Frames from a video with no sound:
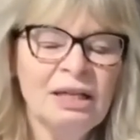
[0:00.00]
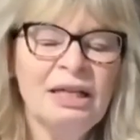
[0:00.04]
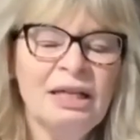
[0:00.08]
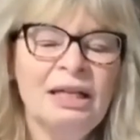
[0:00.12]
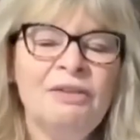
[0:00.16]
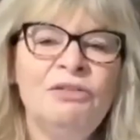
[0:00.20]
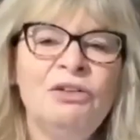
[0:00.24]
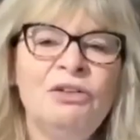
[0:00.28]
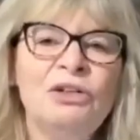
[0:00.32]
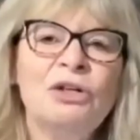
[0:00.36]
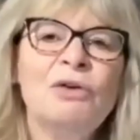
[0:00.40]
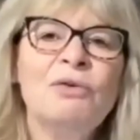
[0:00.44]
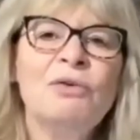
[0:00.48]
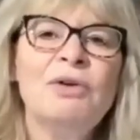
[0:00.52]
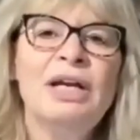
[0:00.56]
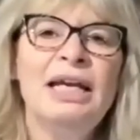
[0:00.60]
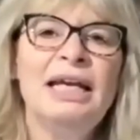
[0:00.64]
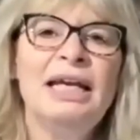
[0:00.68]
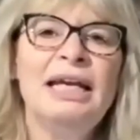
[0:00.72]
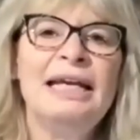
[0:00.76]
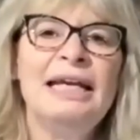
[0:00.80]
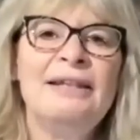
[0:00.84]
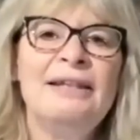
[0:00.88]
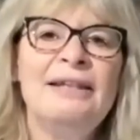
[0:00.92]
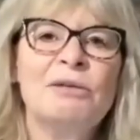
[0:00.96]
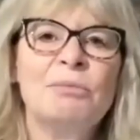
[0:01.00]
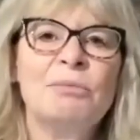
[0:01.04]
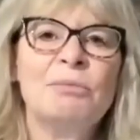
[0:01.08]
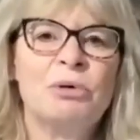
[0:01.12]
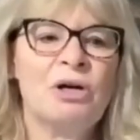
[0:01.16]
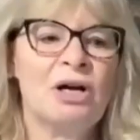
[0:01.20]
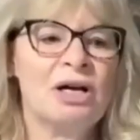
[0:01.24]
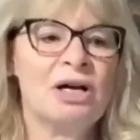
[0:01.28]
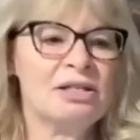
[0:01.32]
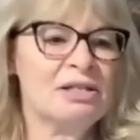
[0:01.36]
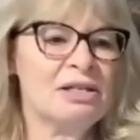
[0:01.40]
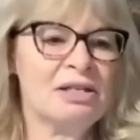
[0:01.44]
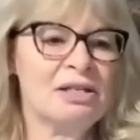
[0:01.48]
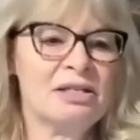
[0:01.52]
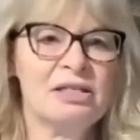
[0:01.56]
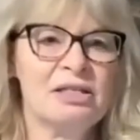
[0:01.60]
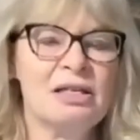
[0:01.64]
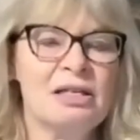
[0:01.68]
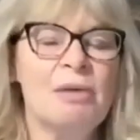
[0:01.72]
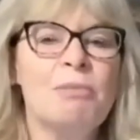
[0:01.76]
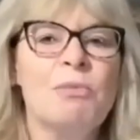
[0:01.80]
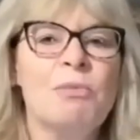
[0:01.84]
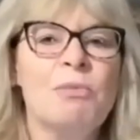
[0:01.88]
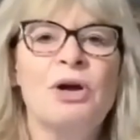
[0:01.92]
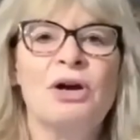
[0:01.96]
If you're already in the process
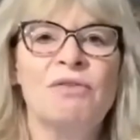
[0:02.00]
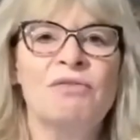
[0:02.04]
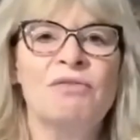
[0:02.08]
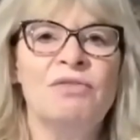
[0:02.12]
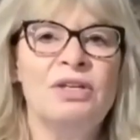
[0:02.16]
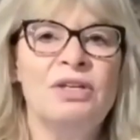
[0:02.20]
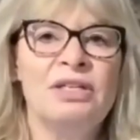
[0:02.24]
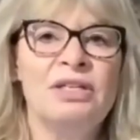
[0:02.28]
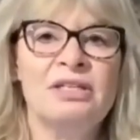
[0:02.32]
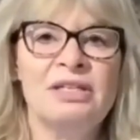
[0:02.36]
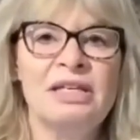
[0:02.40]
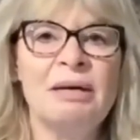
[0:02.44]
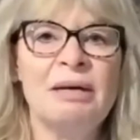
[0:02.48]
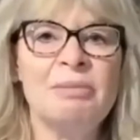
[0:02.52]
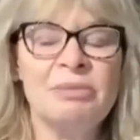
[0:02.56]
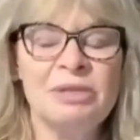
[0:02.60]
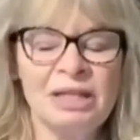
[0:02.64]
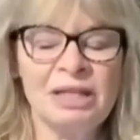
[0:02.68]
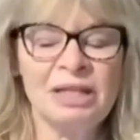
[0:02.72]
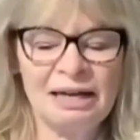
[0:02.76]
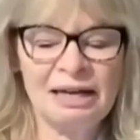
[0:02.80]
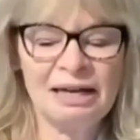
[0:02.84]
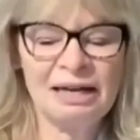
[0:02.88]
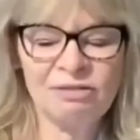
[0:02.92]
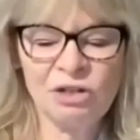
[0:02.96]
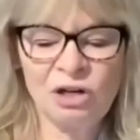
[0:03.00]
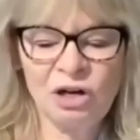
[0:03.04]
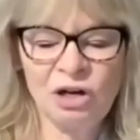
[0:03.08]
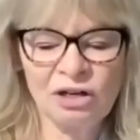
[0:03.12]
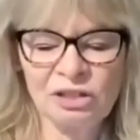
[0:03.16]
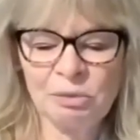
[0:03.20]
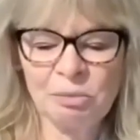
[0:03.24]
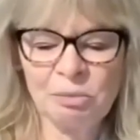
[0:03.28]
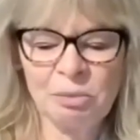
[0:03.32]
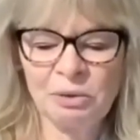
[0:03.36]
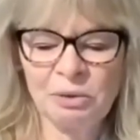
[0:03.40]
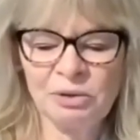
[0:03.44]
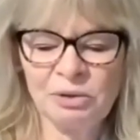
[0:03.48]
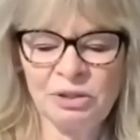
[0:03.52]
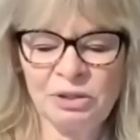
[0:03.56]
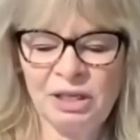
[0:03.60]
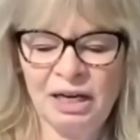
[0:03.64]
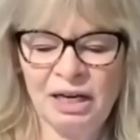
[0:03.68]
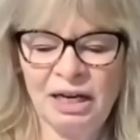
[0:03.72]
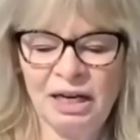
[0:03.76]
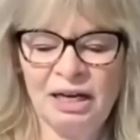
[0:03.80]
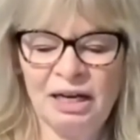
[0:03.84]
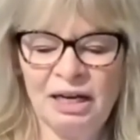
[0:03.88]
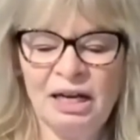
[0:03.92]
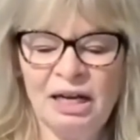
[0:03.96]
somewhere of these steps that I've talked about
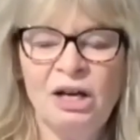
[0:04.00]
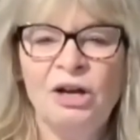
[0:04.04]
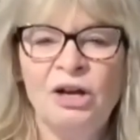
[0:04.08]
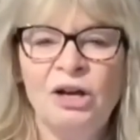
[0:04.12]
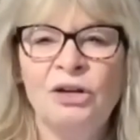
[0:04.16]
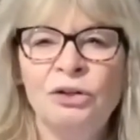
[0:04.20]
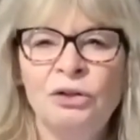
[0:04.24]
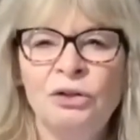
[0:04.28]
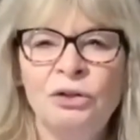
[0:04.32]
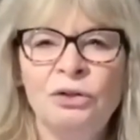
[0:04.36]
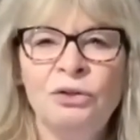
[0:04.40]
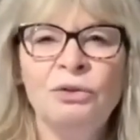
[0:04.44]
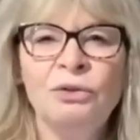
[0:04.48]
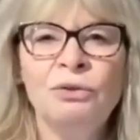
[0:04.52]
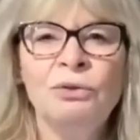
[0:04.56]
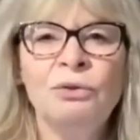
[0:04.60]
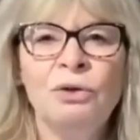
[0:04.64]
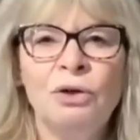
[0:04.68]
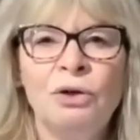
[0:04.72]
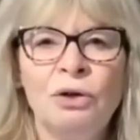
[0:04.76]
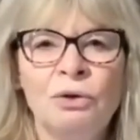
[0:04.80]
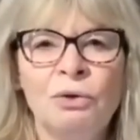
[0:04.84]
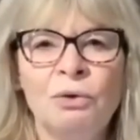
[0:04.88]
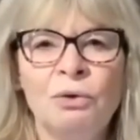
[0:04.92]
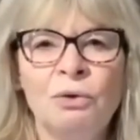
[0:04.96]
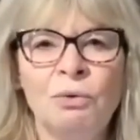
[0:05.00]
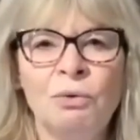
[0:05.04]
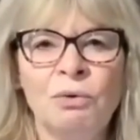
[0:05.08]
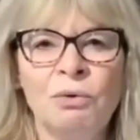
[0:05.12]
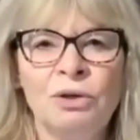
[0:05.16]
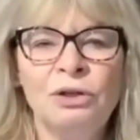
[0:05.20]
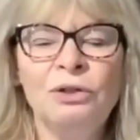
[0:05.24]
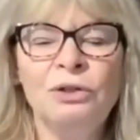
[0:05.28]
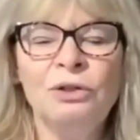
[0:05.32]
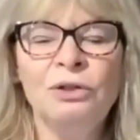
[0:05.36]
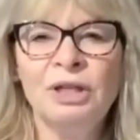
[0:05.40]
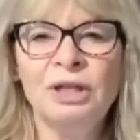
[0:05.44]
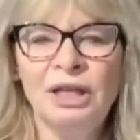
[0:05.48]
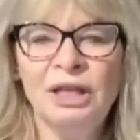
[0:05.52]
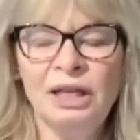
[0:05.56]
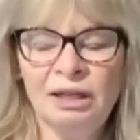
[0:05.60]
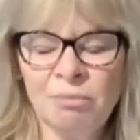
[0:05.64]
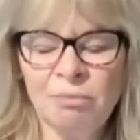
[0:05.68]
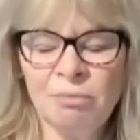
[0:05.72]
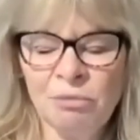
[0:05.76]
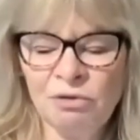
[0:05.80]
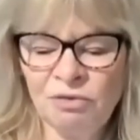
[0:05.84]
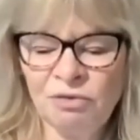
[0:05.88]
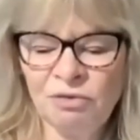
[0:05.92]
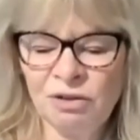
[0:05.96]
today, you go, you
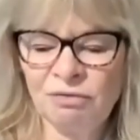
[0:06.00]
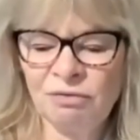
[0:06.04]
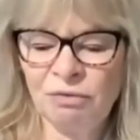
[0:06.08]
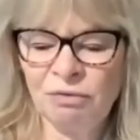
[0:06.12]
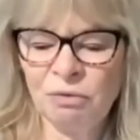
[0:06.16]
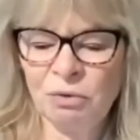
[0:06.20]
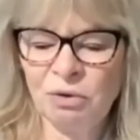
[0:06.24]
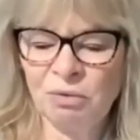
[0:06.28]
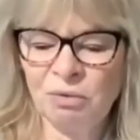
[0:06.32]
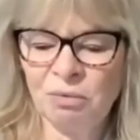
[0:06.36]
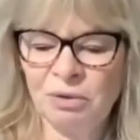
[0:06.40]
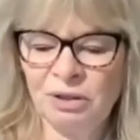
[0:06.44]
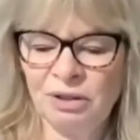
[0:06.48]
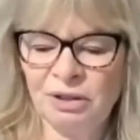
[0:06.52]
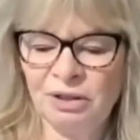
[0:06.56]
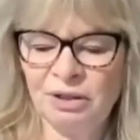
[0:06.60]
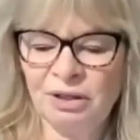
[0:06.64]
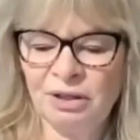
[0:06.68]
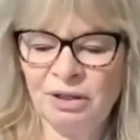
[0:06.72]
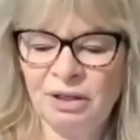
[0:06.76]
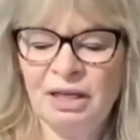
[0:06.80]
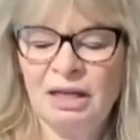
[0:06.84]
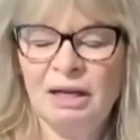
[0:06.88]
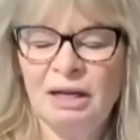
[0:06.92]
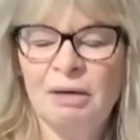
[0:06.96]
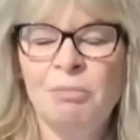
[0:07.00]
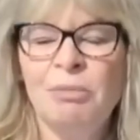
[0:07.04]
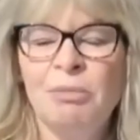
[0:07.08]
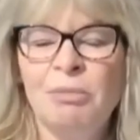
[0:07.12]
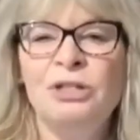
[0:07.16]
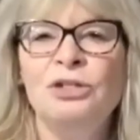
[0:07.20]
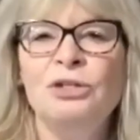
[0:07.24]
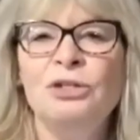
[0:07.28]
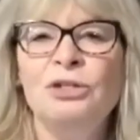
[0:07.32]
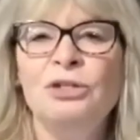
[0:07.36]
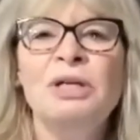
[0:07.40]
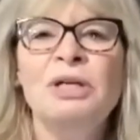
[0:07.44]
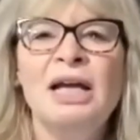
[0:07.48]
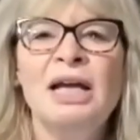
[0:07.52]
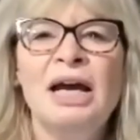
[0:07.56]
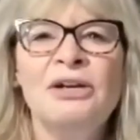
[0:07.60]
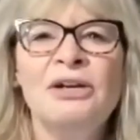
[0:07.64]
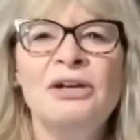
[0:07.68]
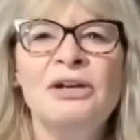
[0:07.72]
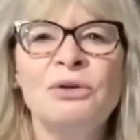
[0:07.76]
keep moving forward but do it at